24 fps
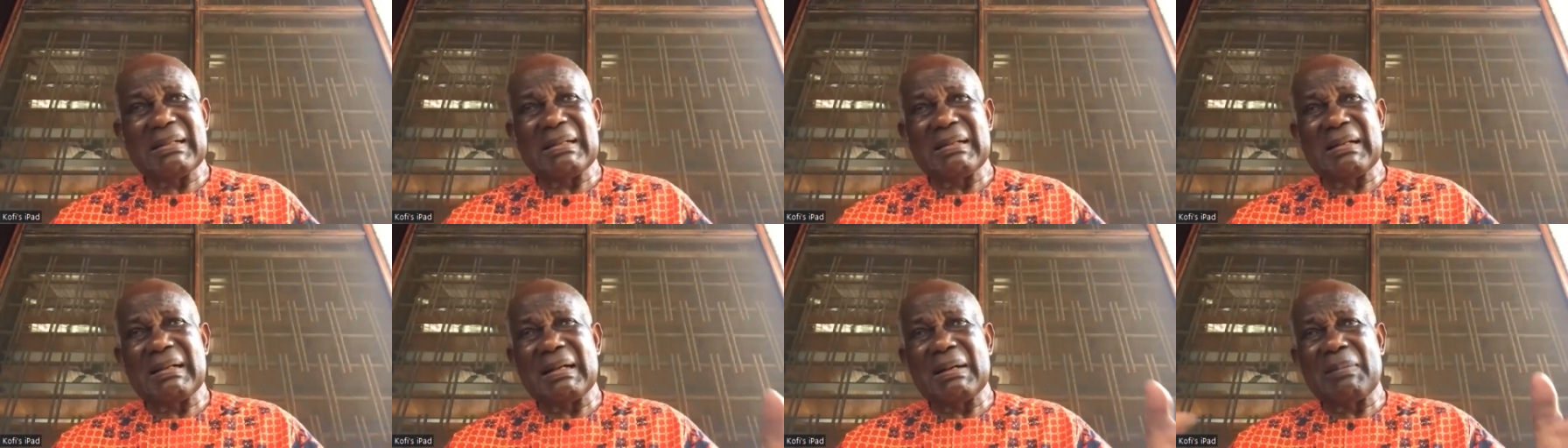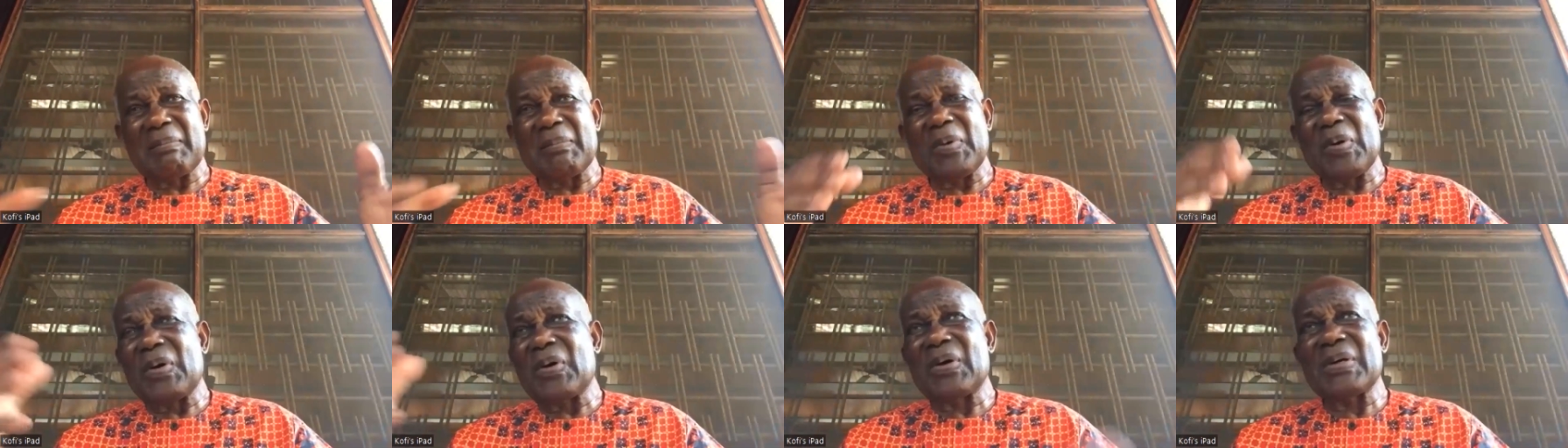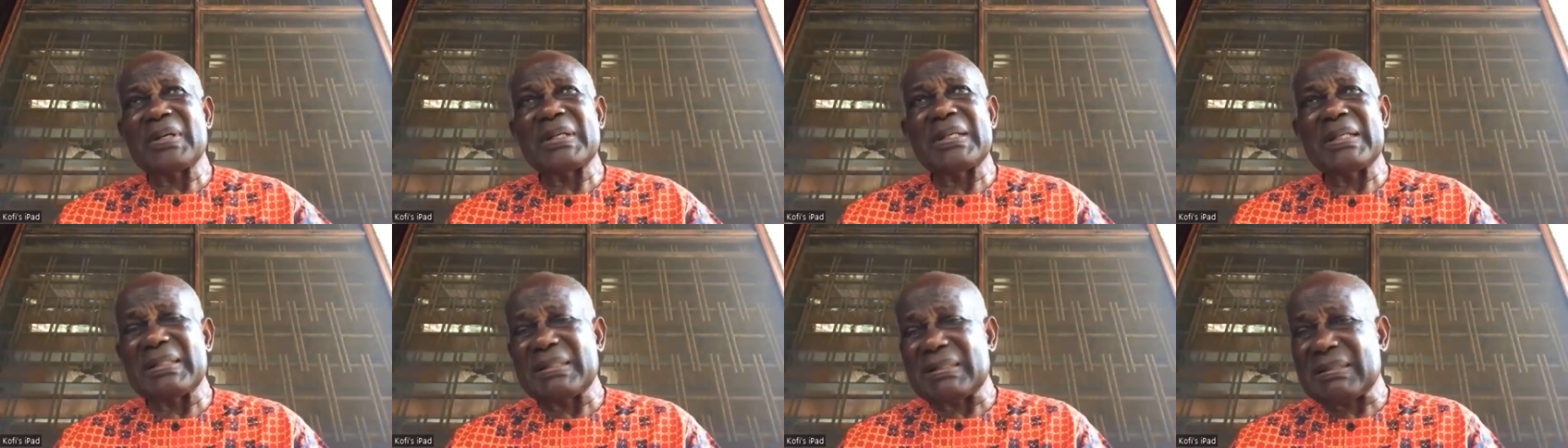are
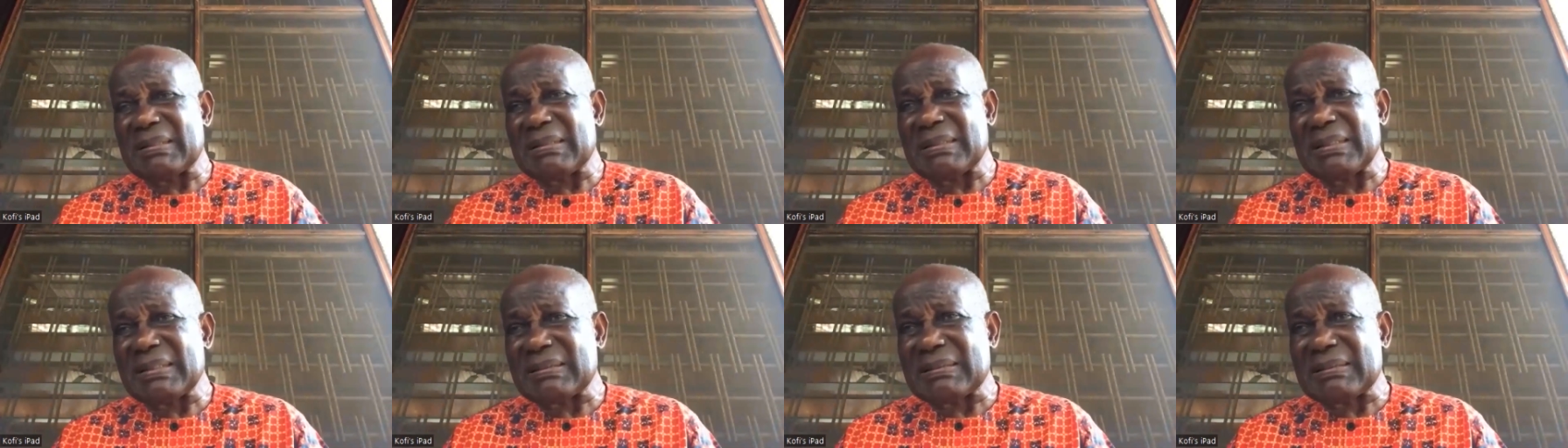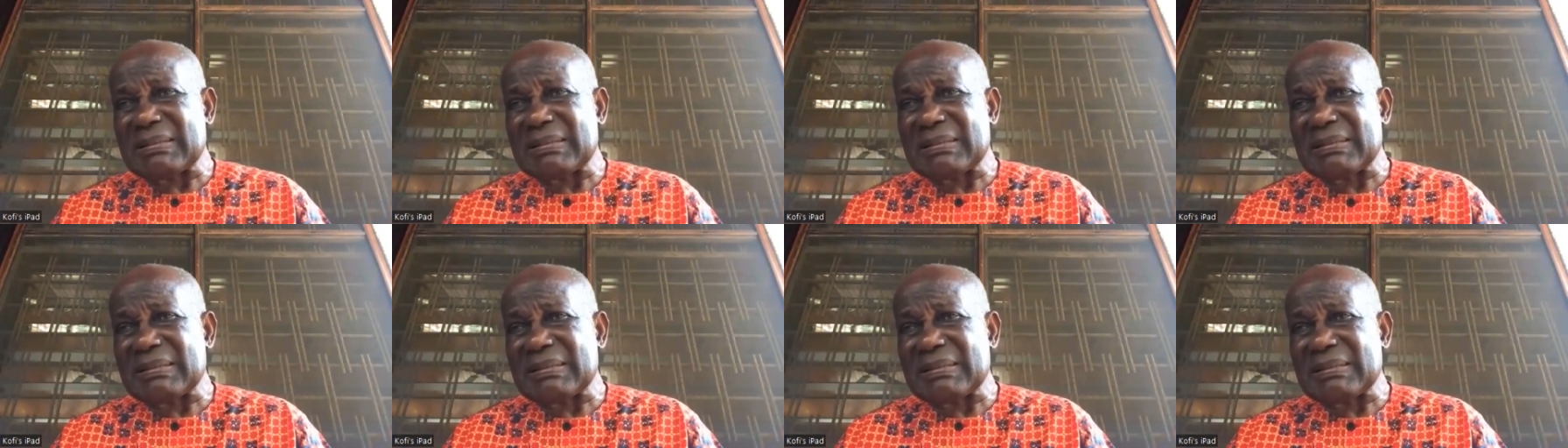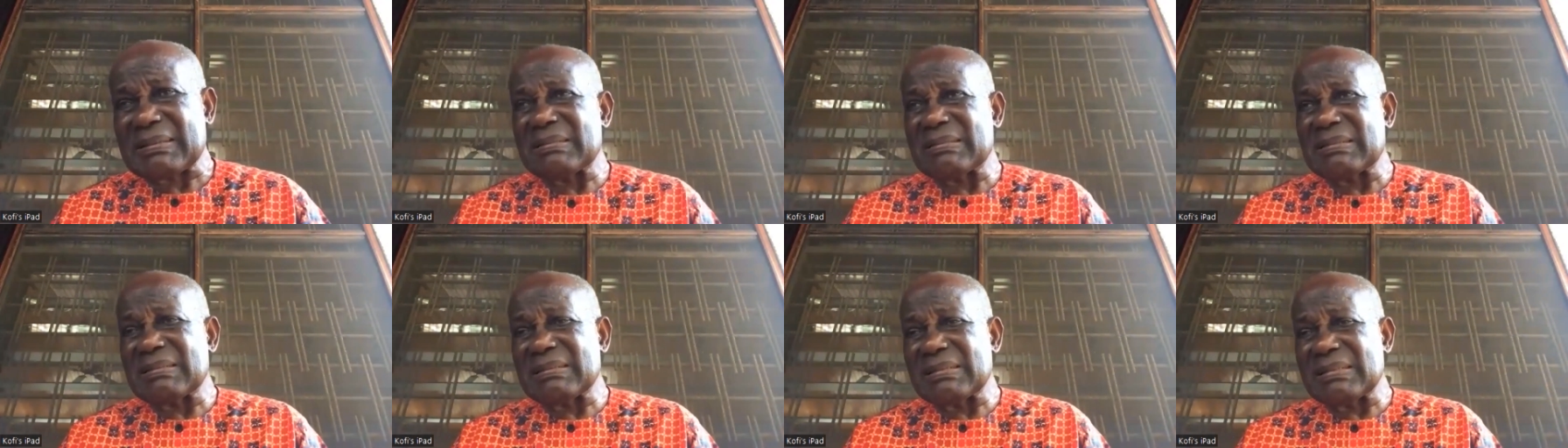more interested
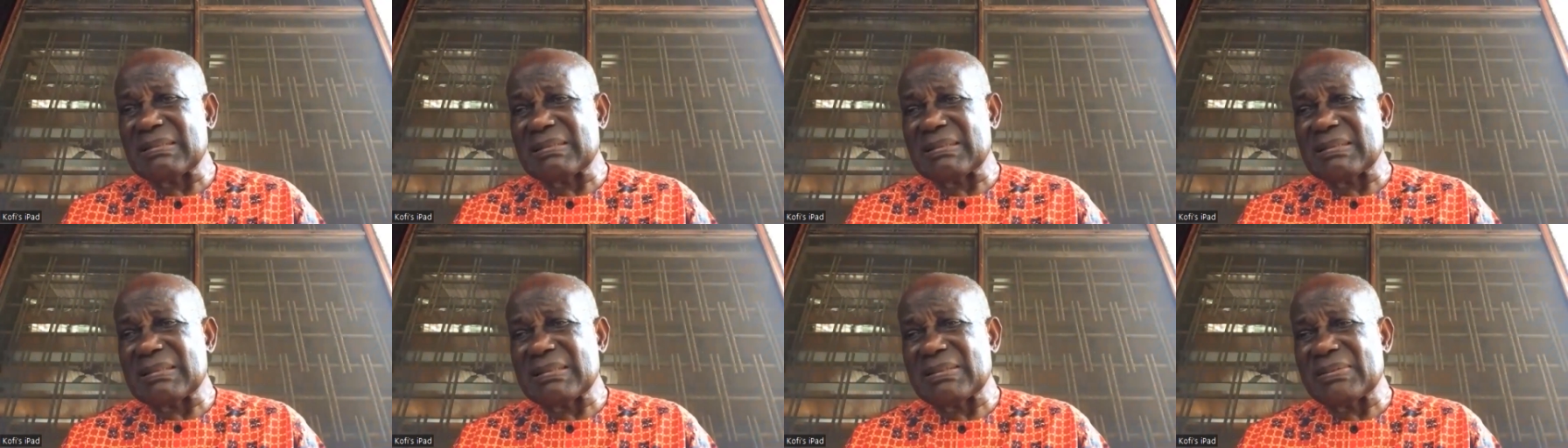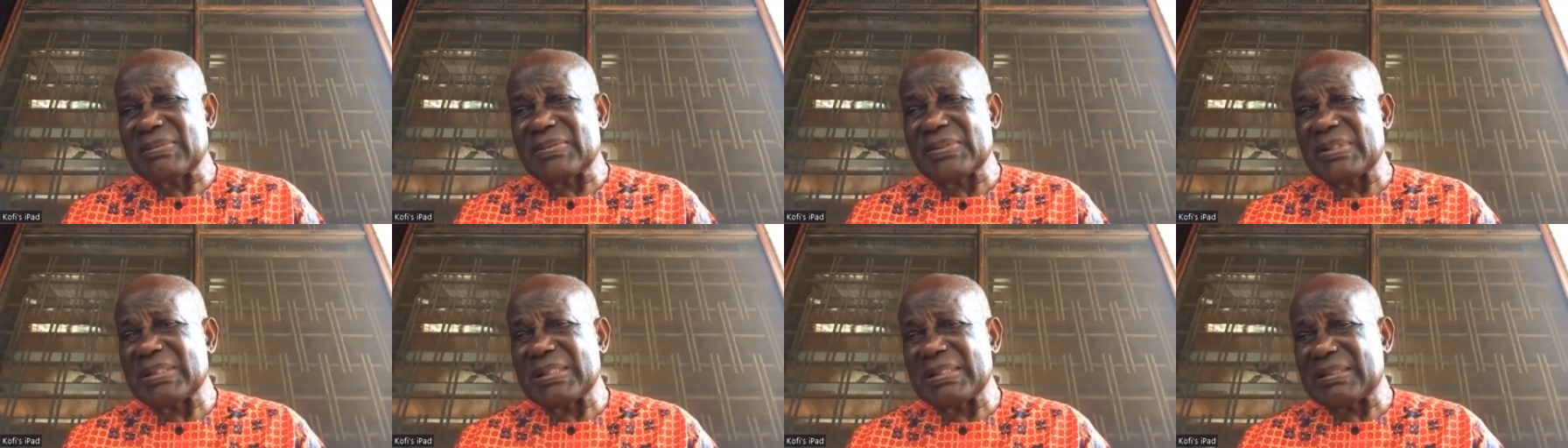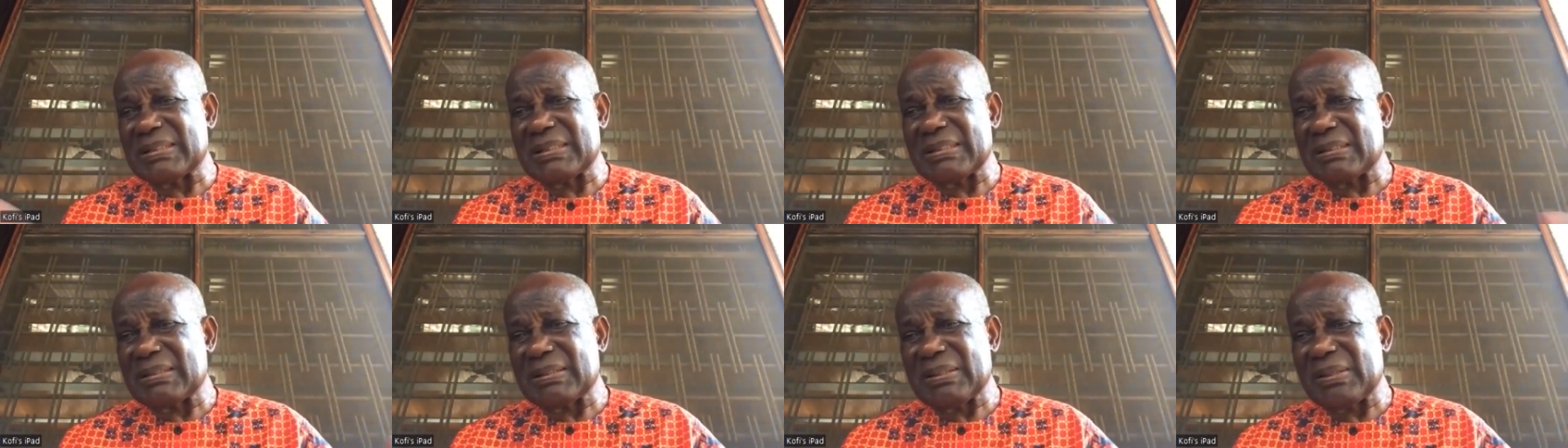in, in, in
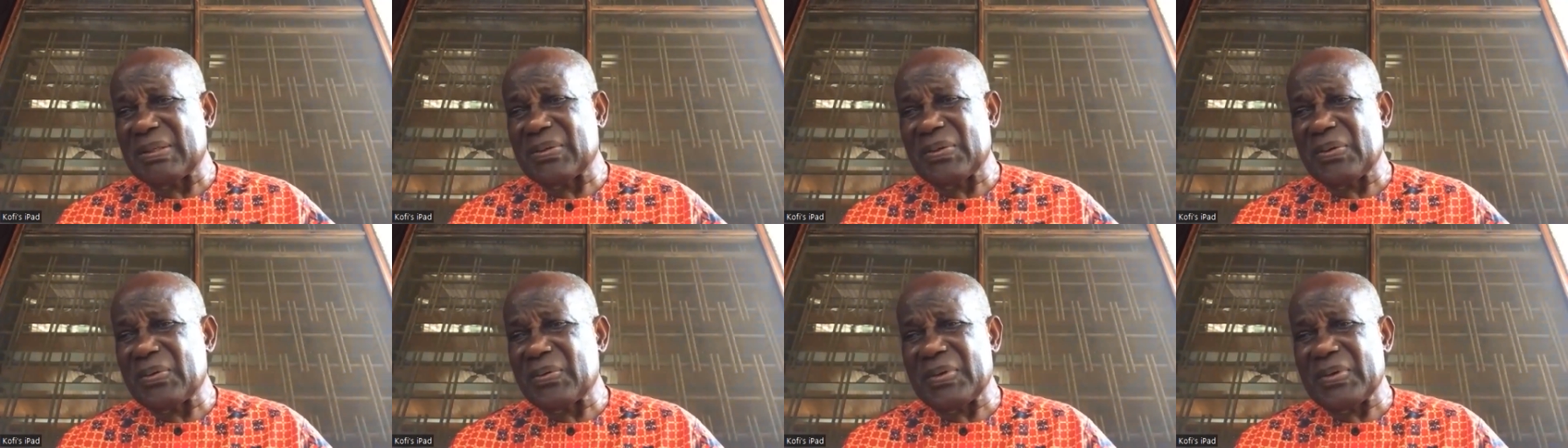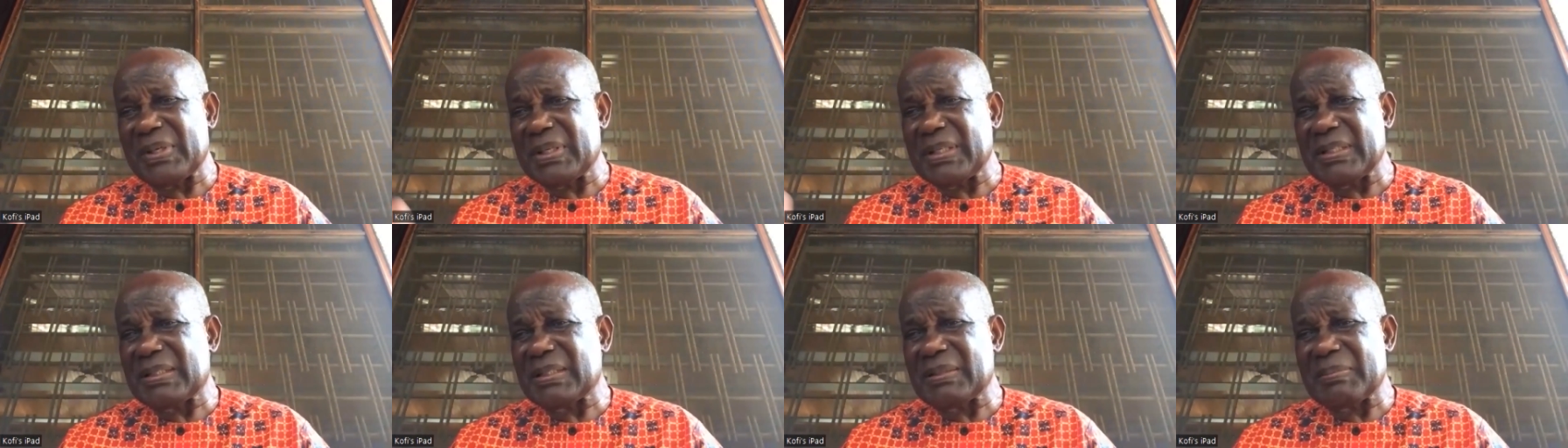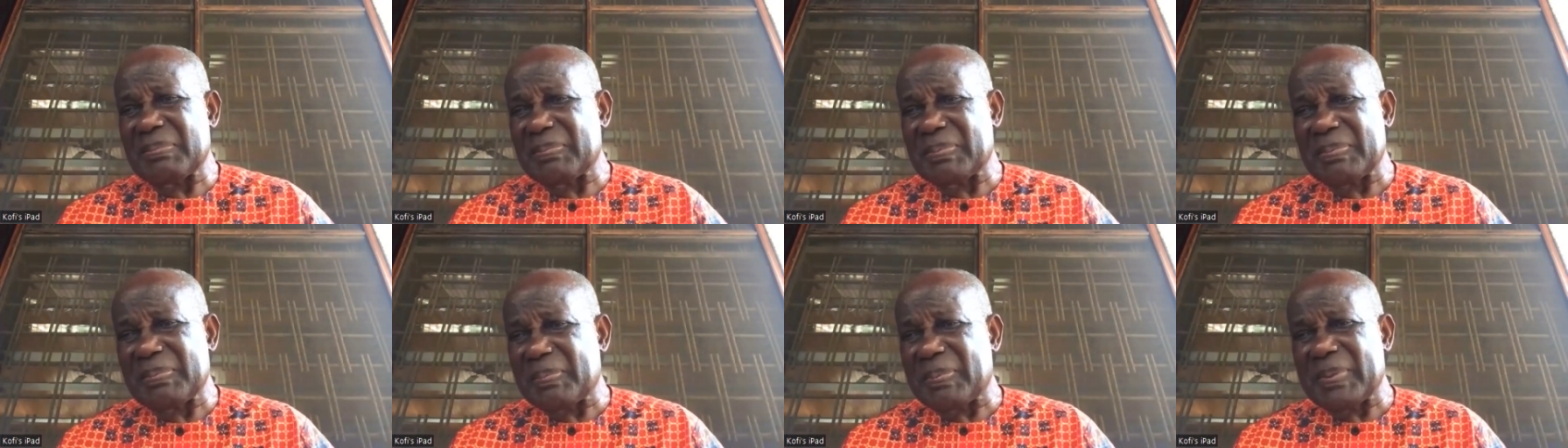religion. You know, religion
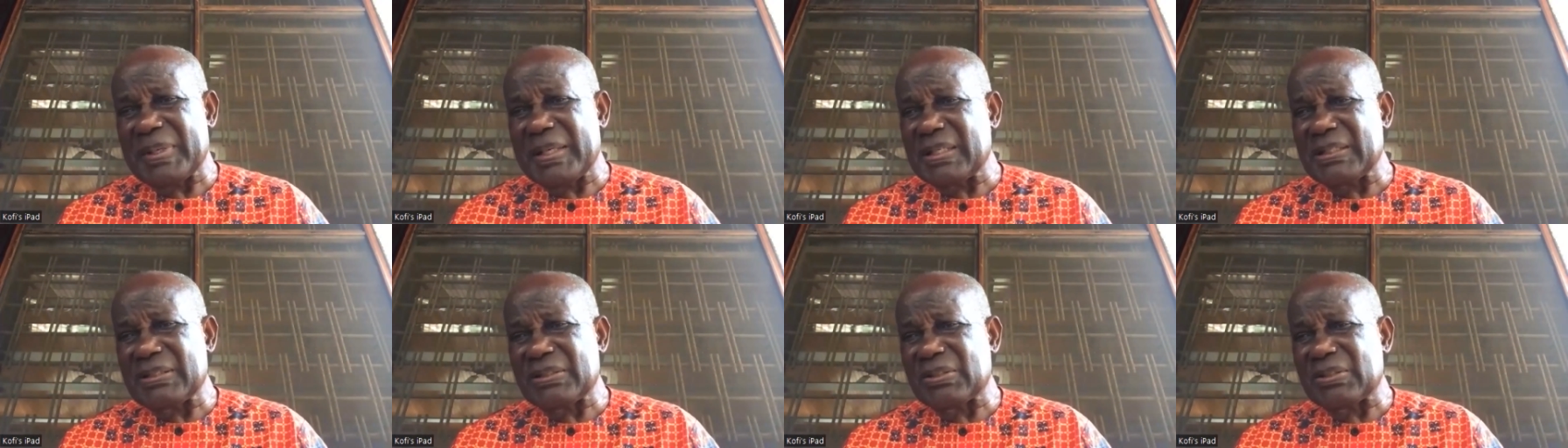hmm. plays